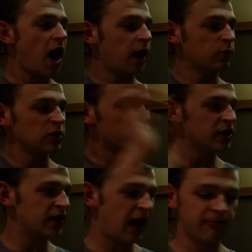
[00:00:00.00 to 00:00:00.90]
And when
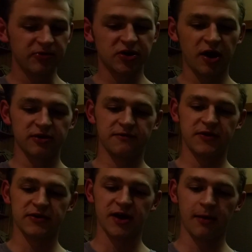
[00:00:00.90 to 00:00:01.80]
looking at advertising for
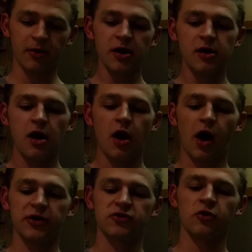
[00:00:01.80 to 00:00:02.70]
this camera,
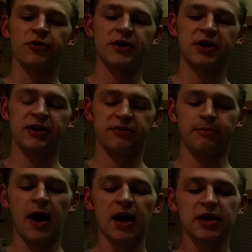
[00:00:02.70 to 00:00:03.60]
I saw that it is
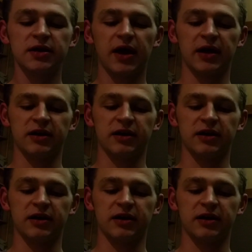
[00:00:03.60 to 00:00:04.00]
marketed